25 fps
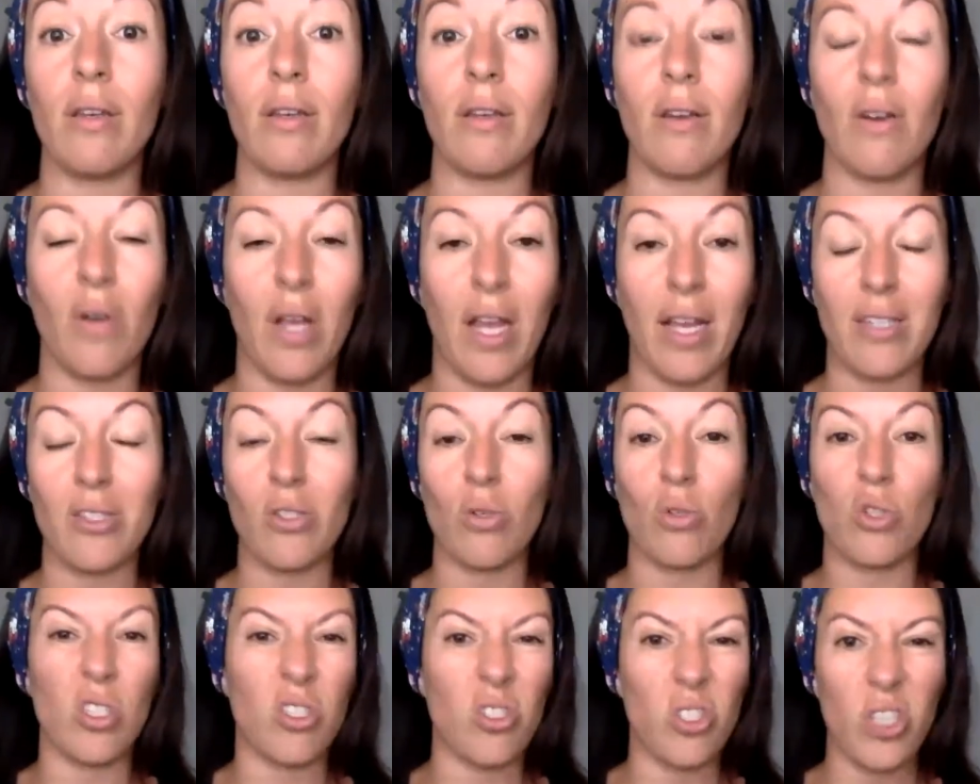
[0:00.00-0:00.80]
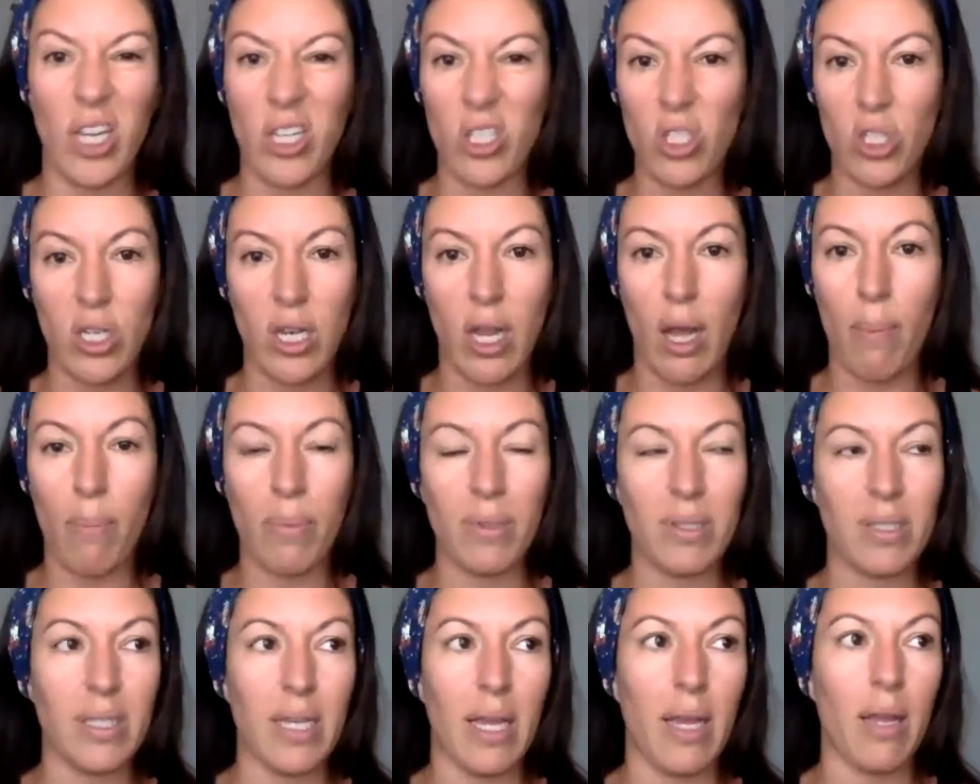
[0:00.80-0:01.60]
Okay. So just change it up
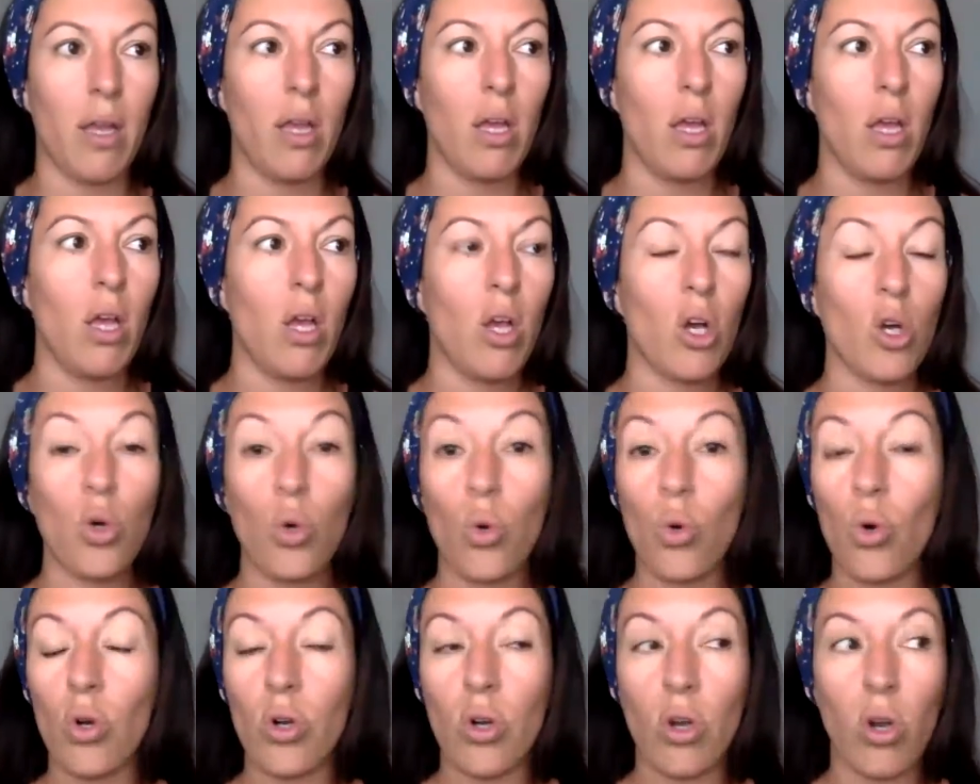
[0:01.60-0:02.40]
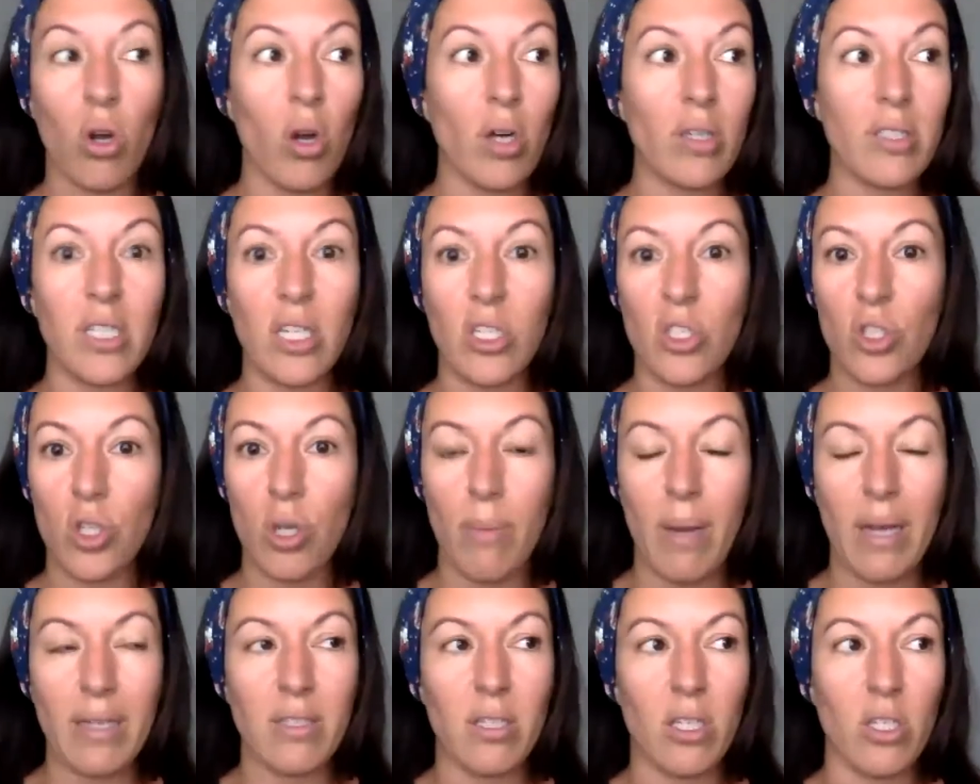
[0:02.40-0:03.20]
and say, cool girl, I'll send you a
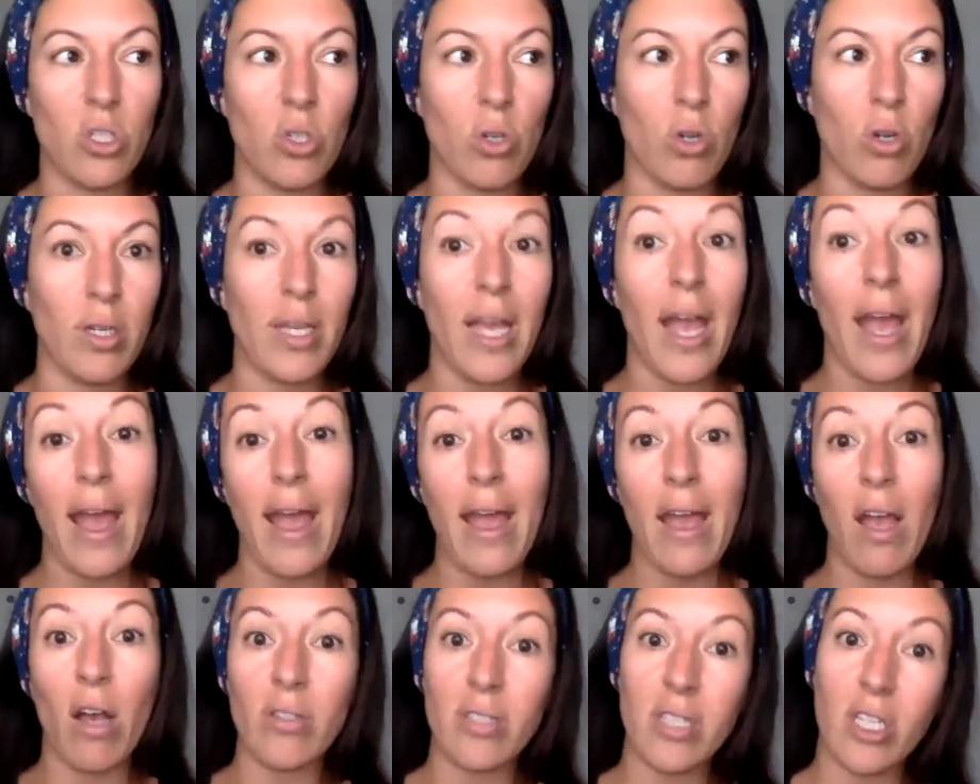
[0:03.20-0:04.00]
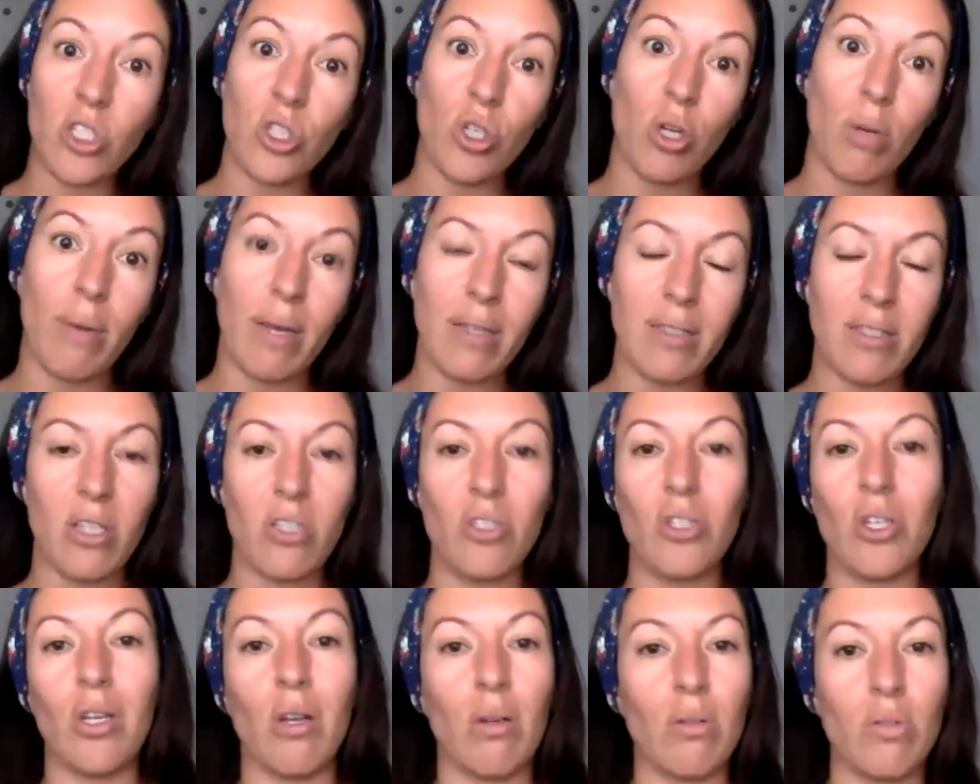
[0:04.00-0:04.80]
message, or yay, I'll send you a message.
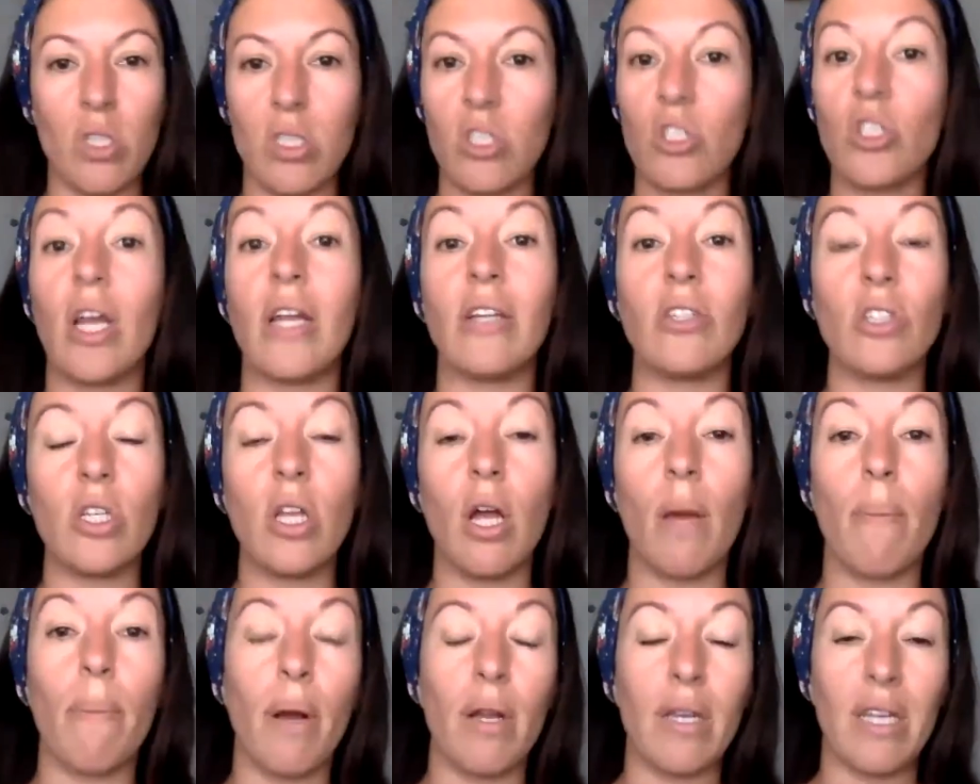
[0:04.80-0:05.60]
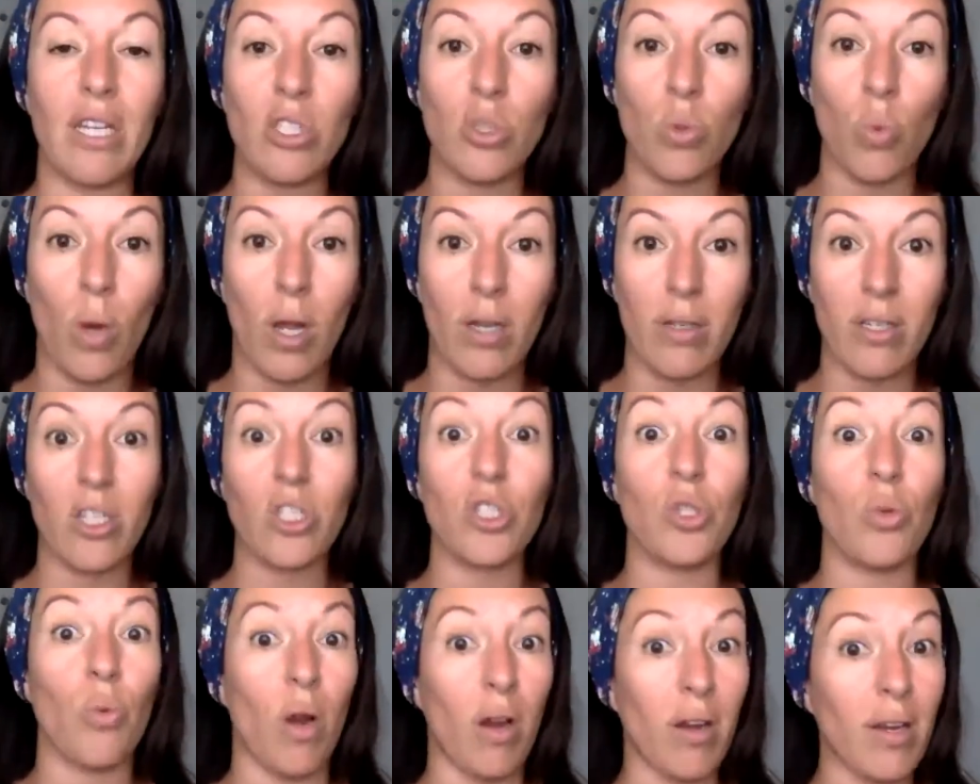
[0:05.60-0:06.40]
You know, just change it up on each one, because
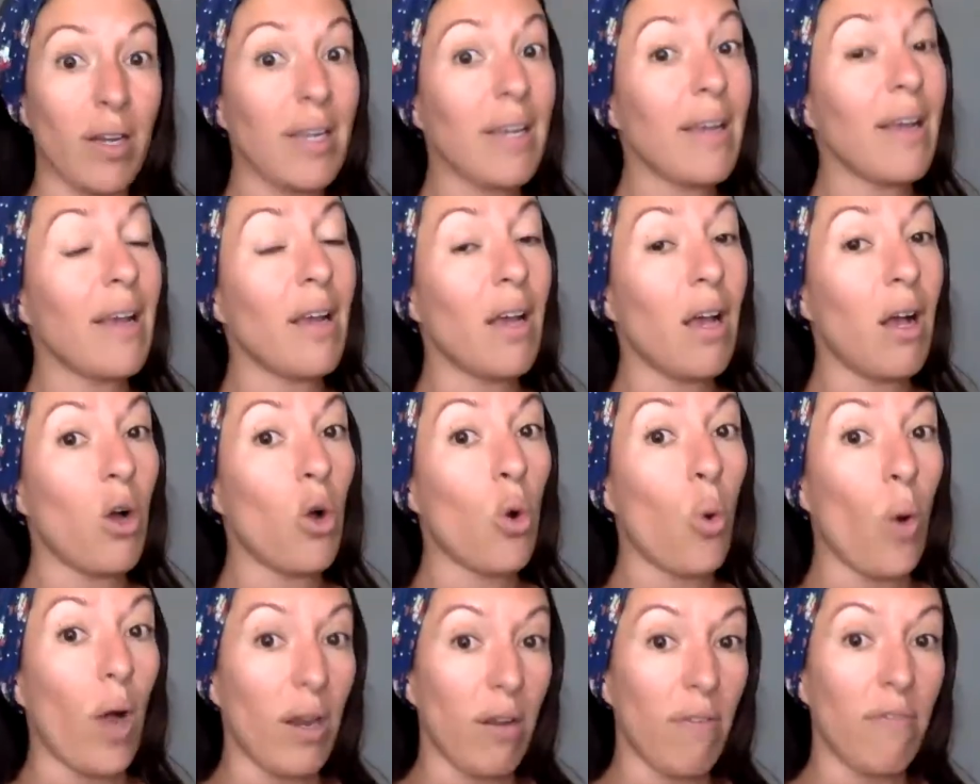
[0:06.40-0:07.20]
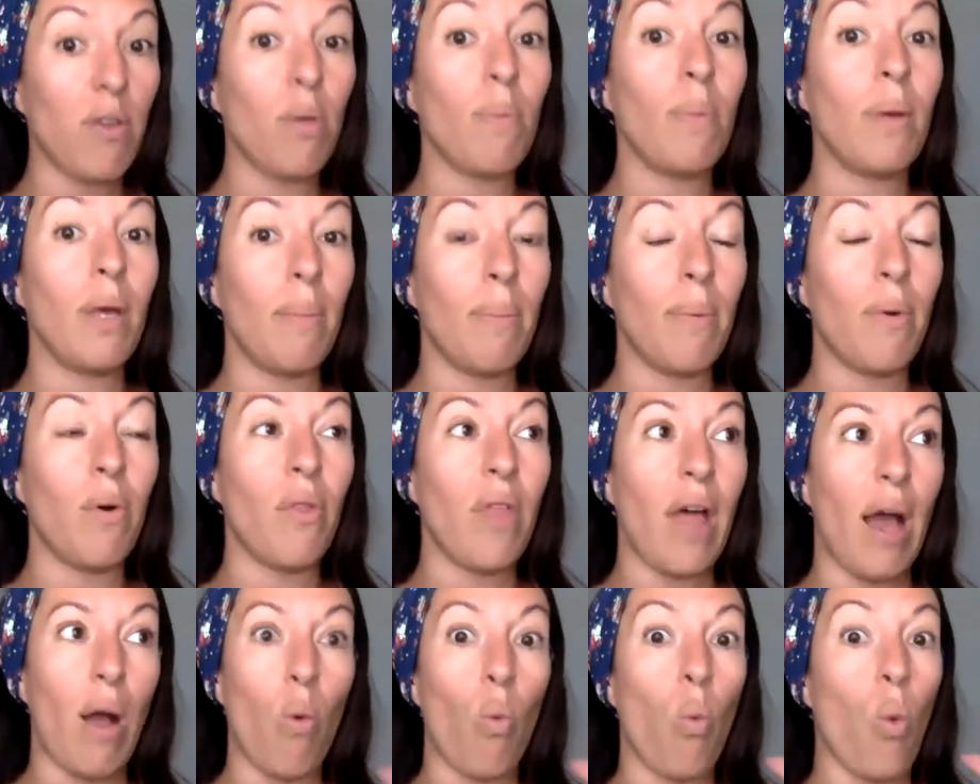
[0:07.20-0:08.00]
you are going to get quite a few people
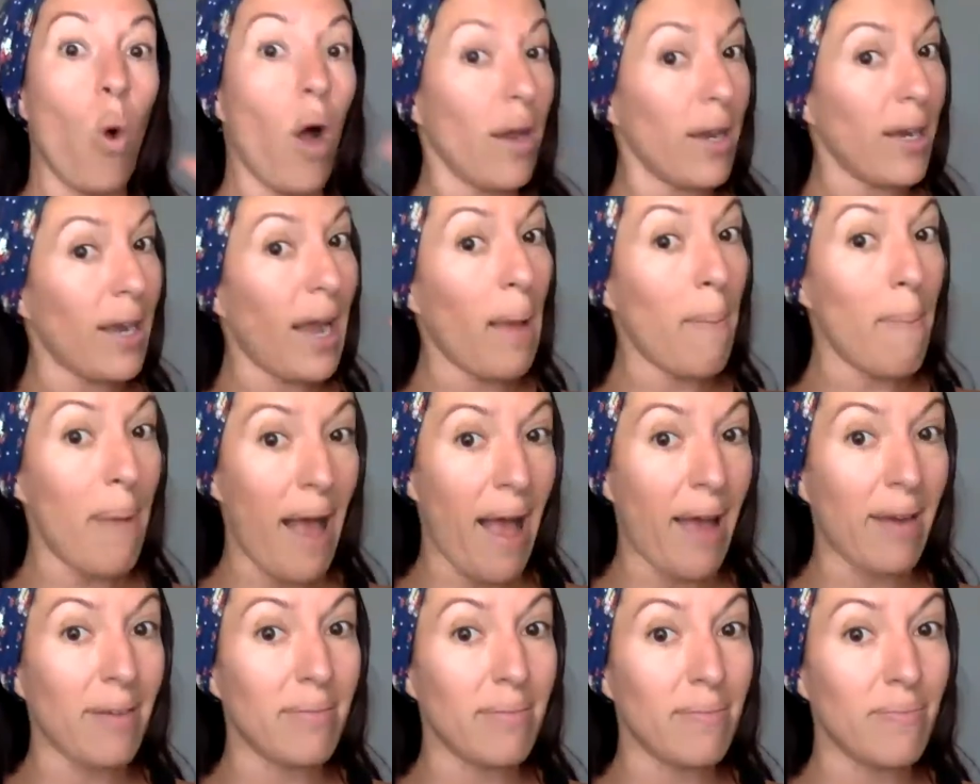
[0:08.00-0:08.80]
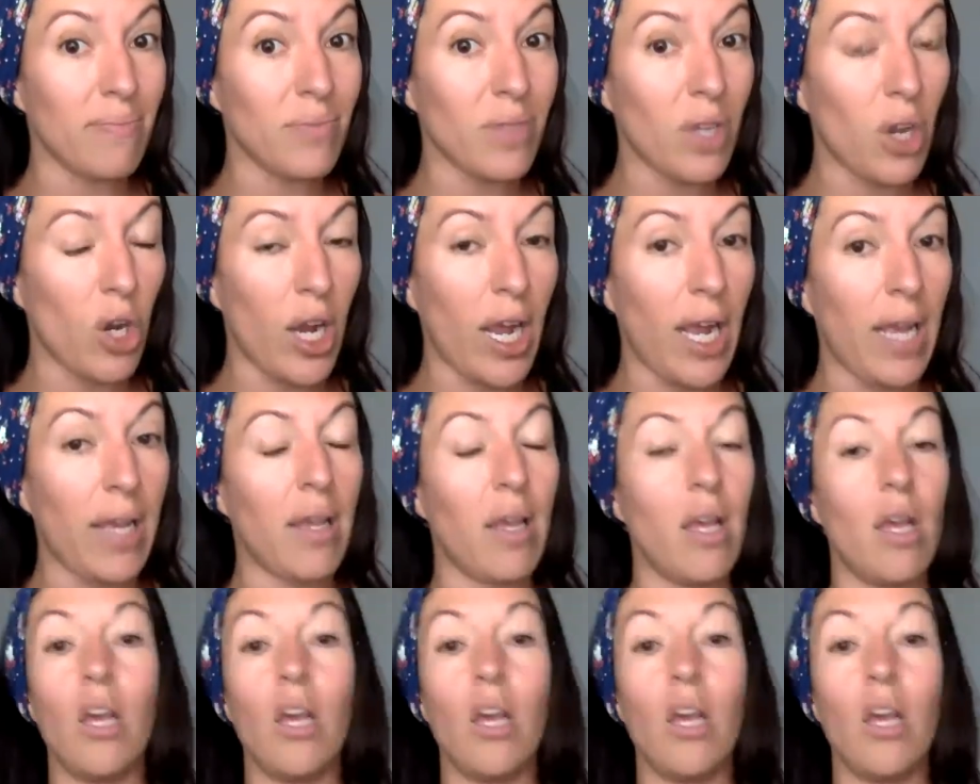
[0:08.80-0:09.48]
that want an iPad. All right.